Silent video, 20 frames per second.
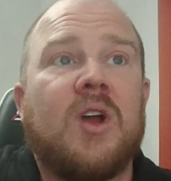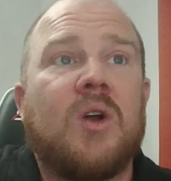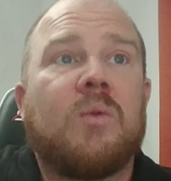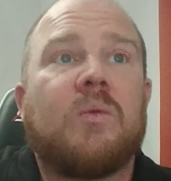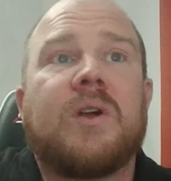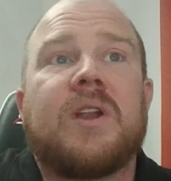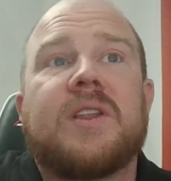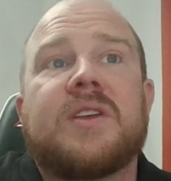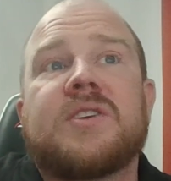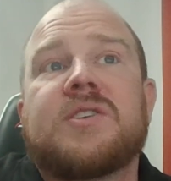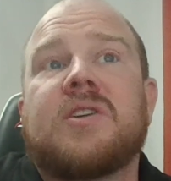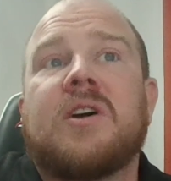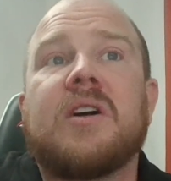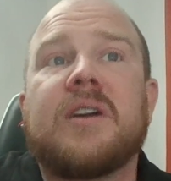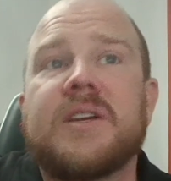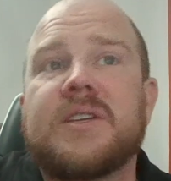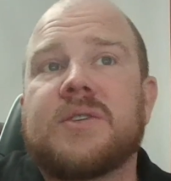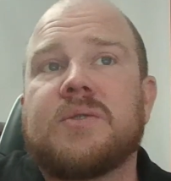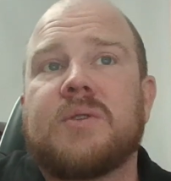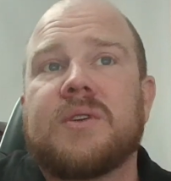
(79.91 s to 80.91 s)
One of the
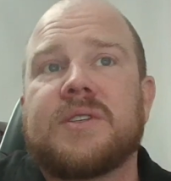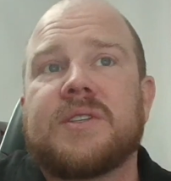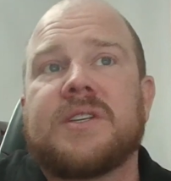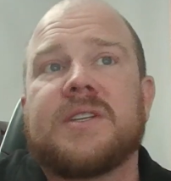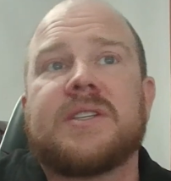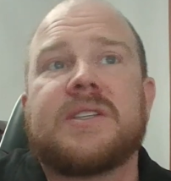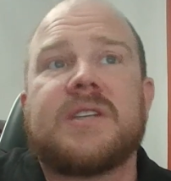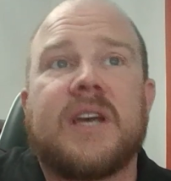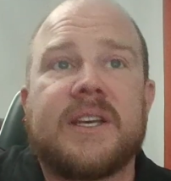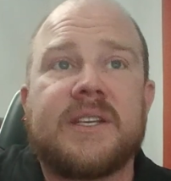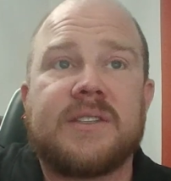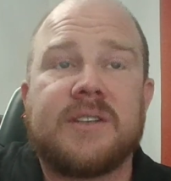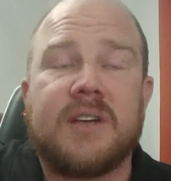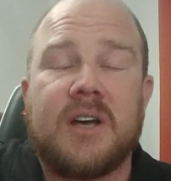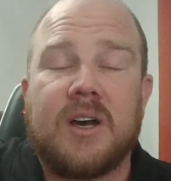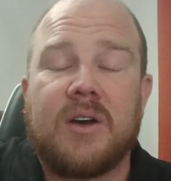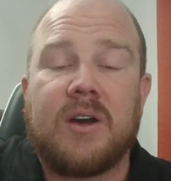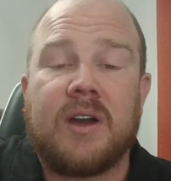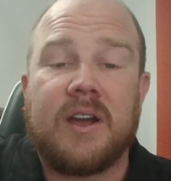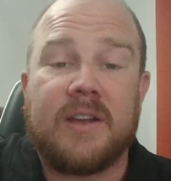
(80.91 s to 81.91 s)
strongest sources
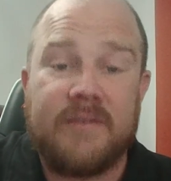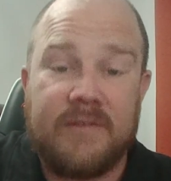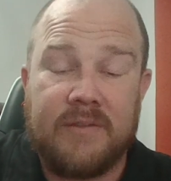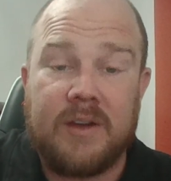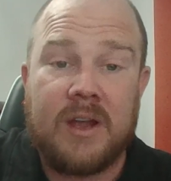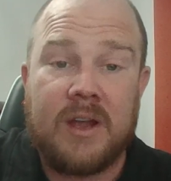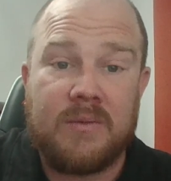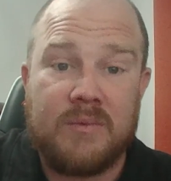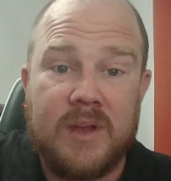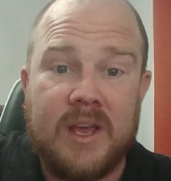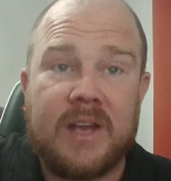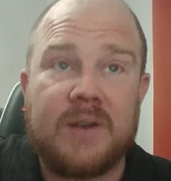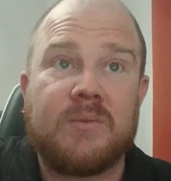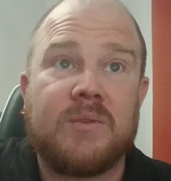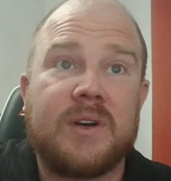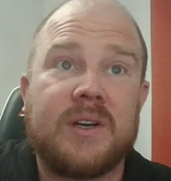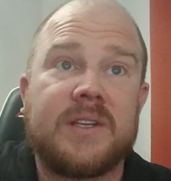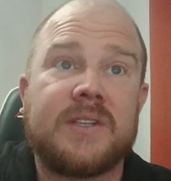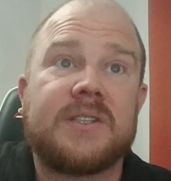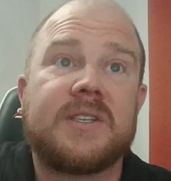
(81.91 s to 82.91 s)
I read
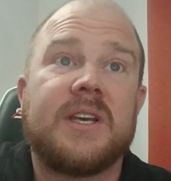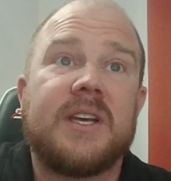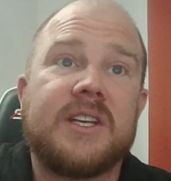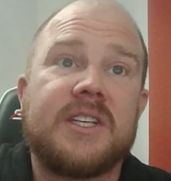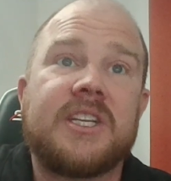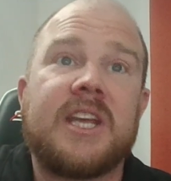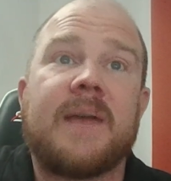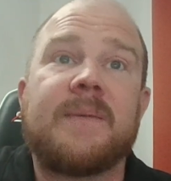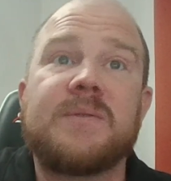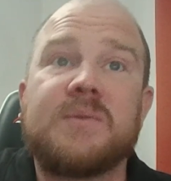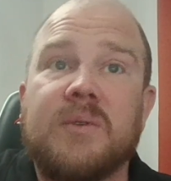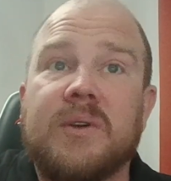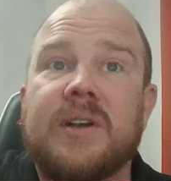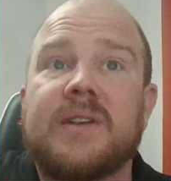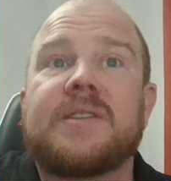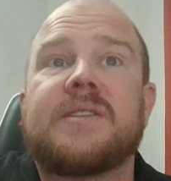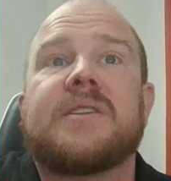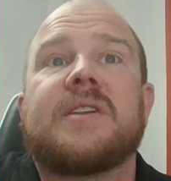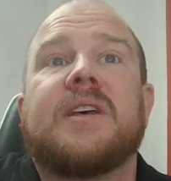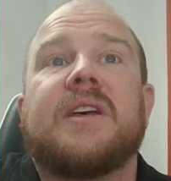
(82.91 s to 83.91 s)
was James
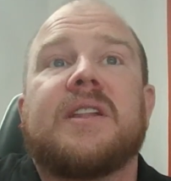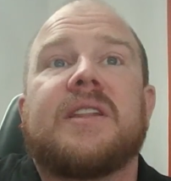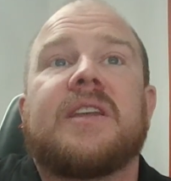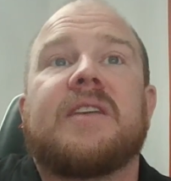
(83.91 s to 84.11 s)
Wirt's